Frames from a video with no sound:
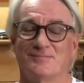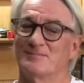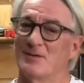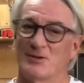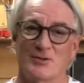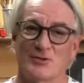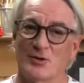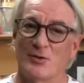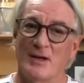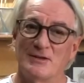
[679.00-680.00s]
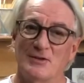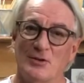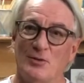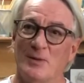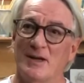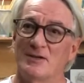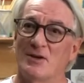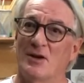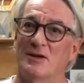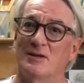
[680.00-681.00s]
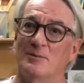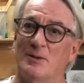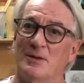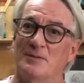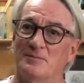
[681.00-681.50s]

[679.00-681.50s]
like just a crazy old man talking, but